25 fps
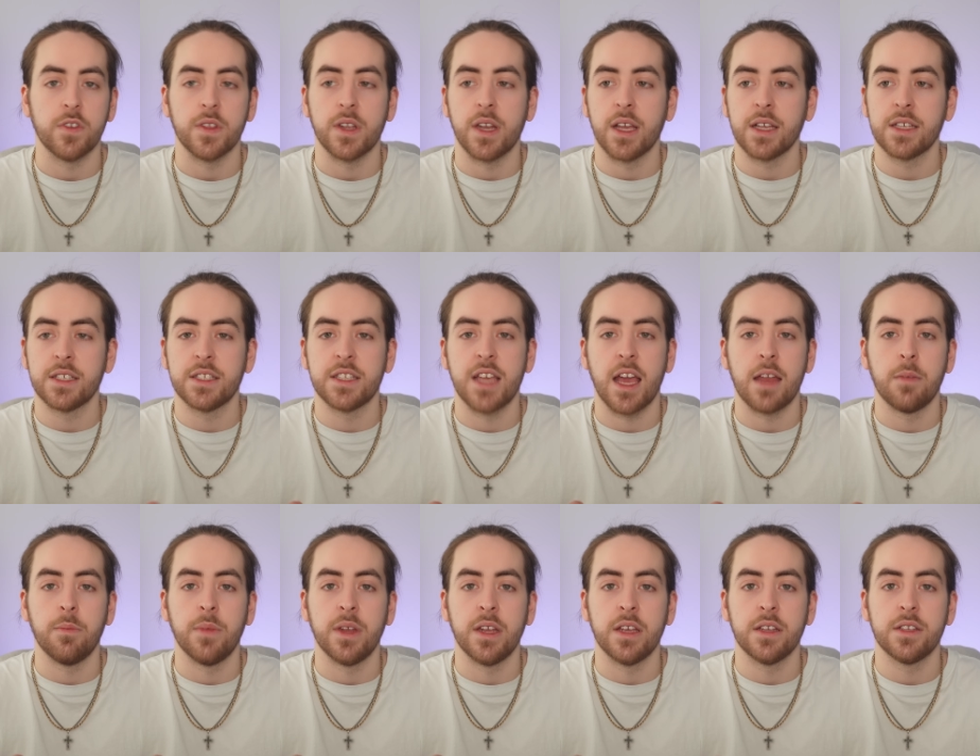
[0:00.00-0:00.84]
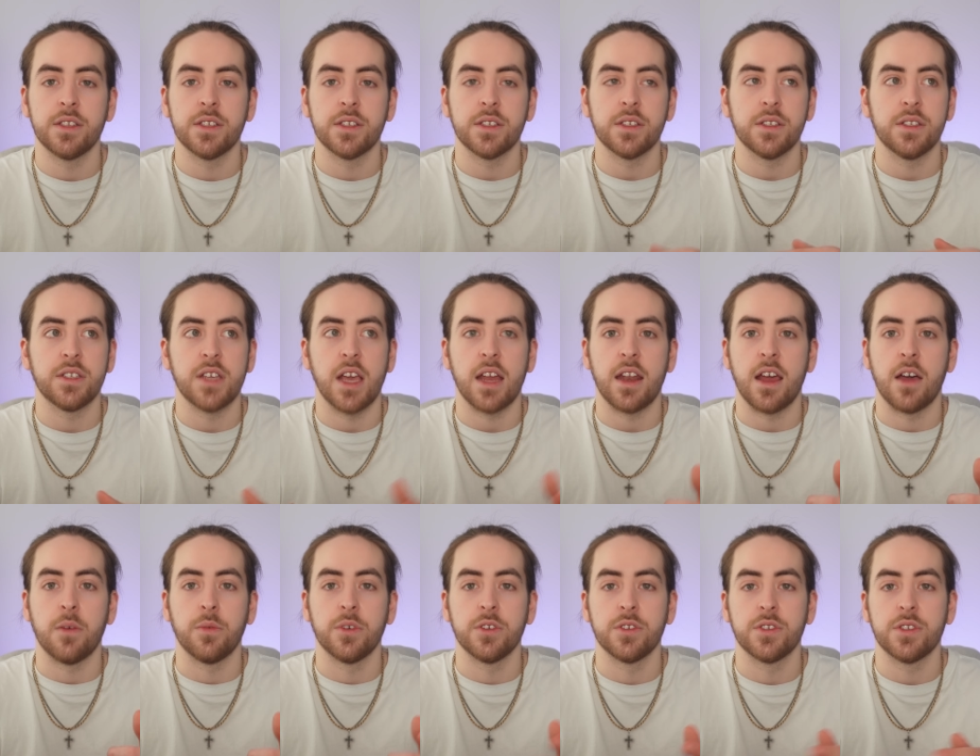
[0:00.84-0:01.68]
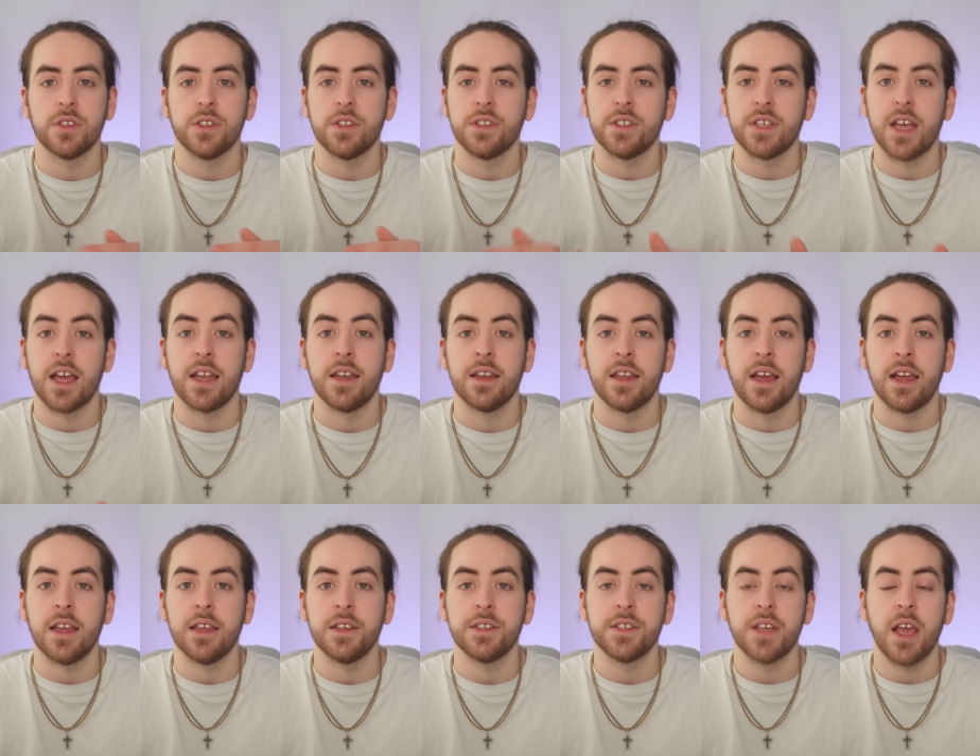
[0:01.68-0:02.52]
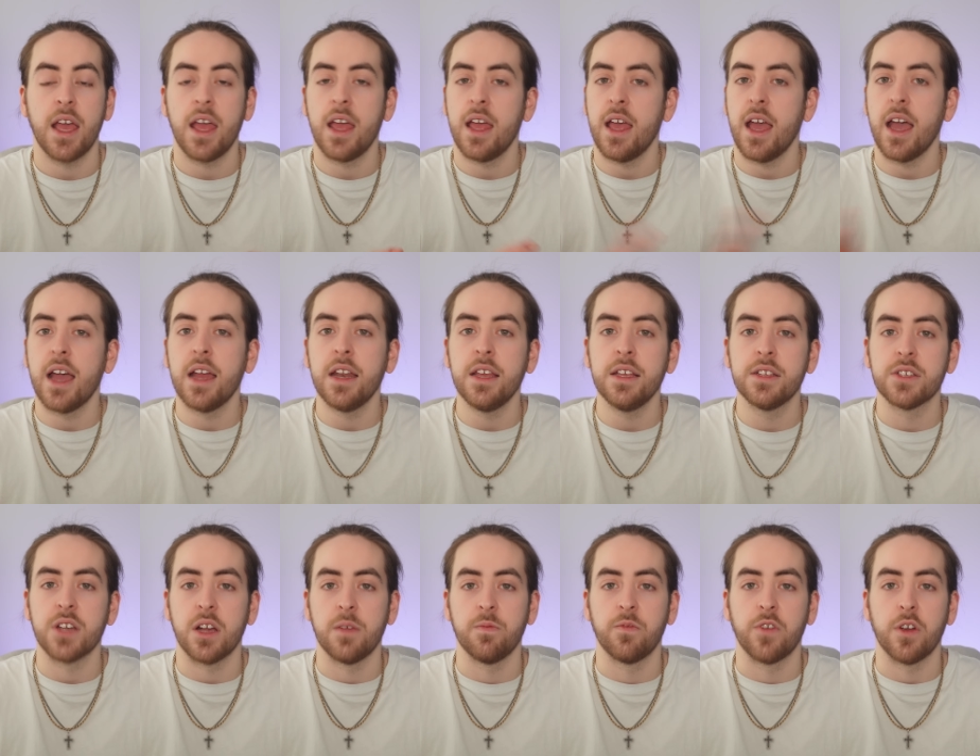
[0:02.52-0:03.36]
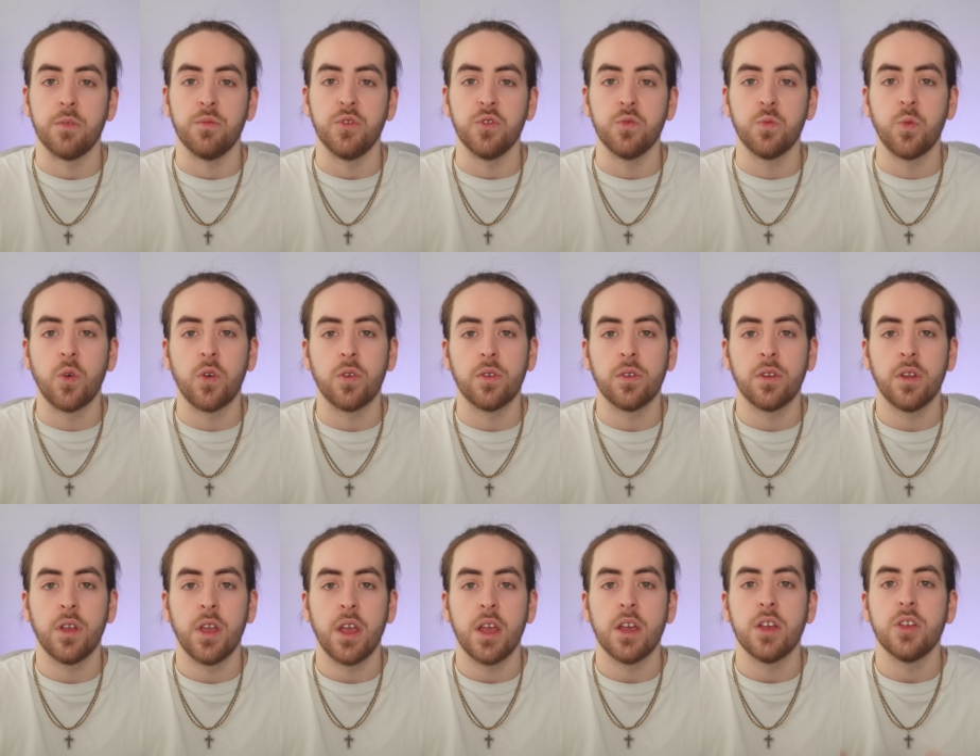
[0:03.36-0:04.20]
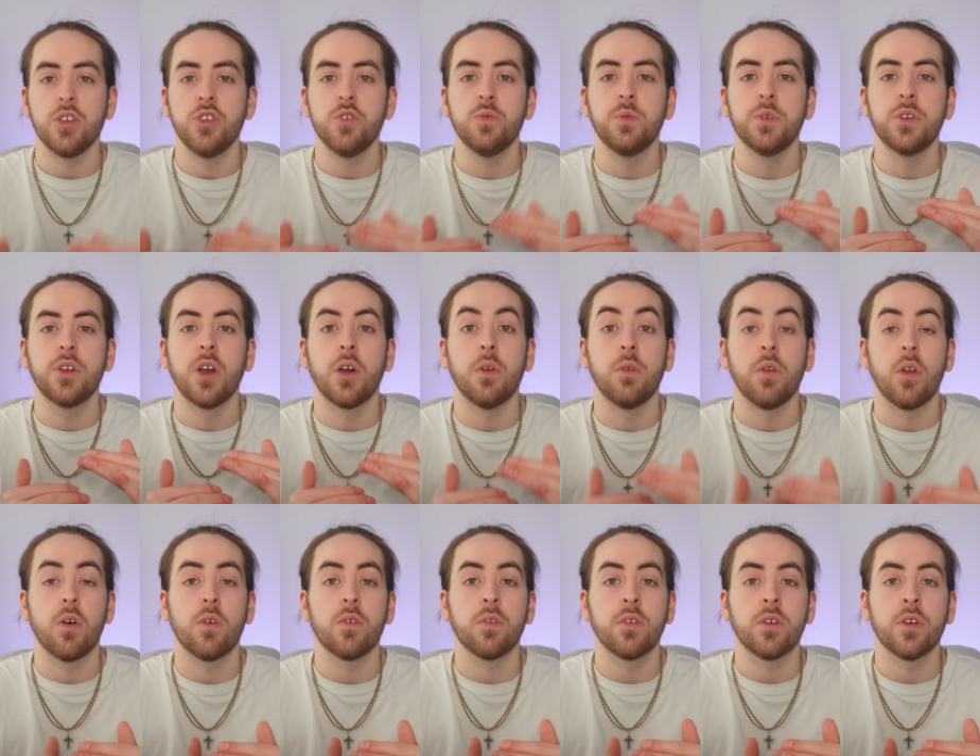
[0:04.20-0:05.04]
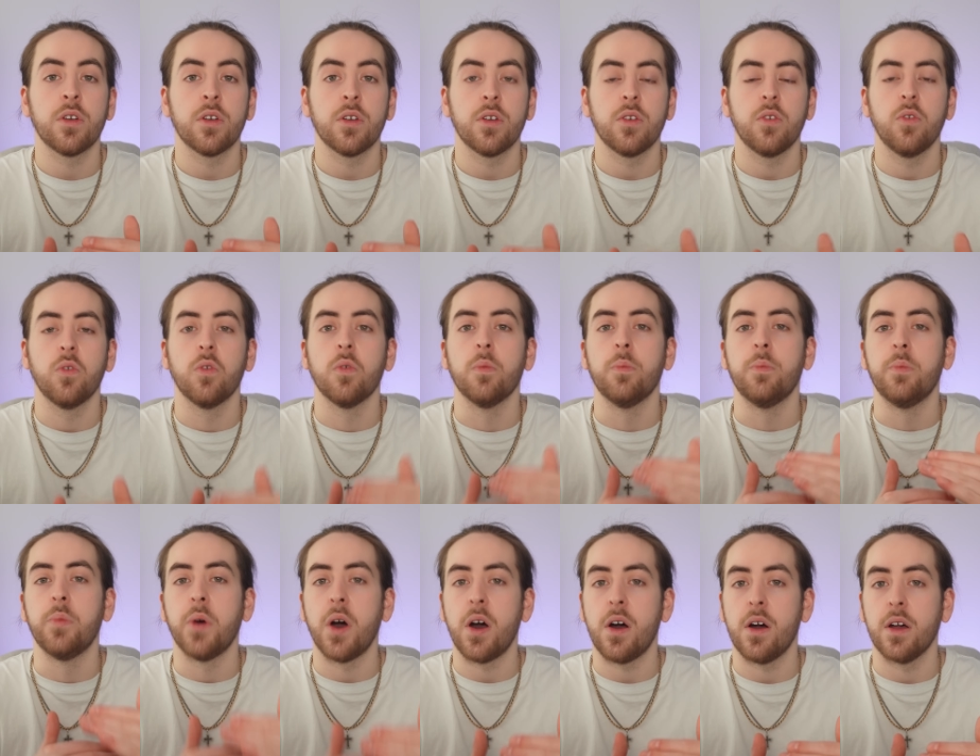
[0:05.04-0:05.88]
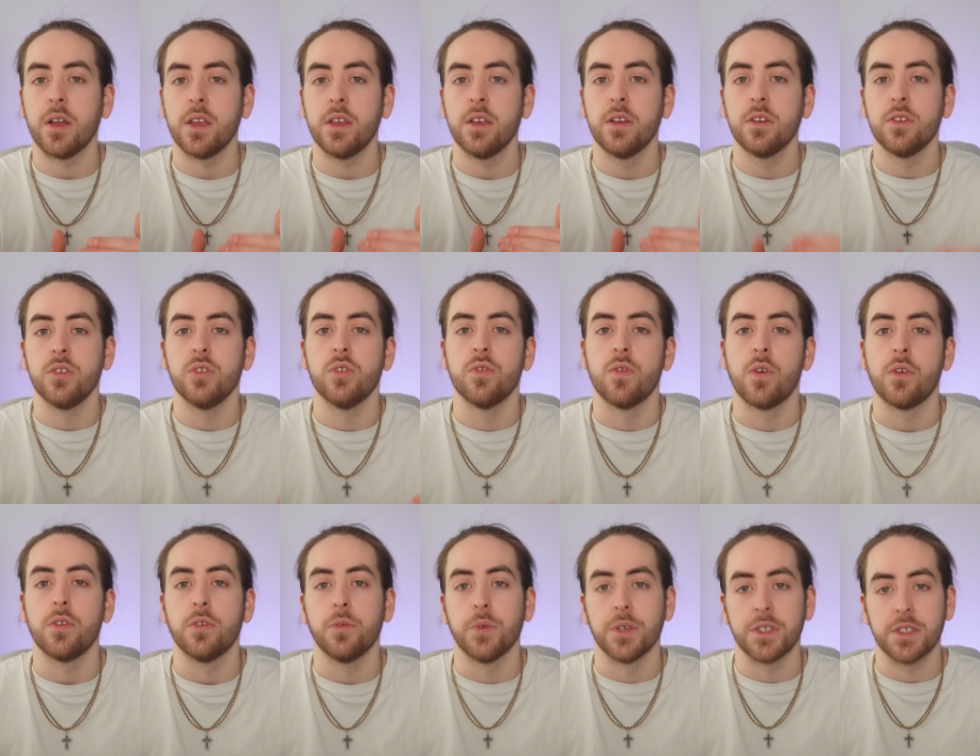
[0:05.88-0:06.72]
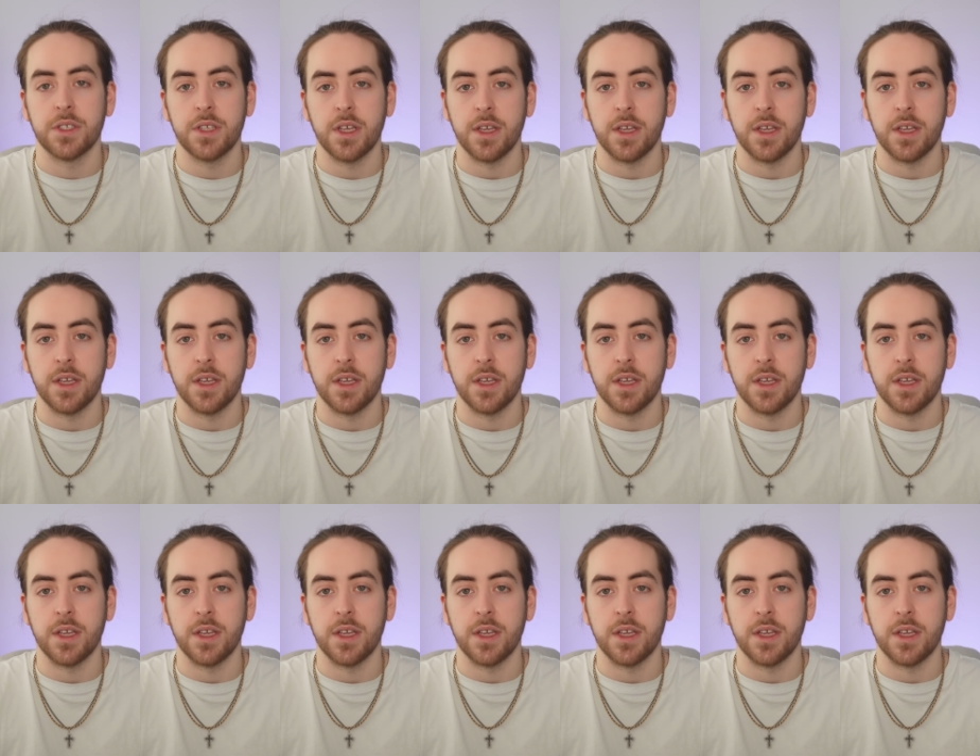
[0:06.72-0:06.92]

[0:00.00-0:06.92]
for the next ten minutes, ten hours, ten days, any time frame you want, you would go long or buy Euro U S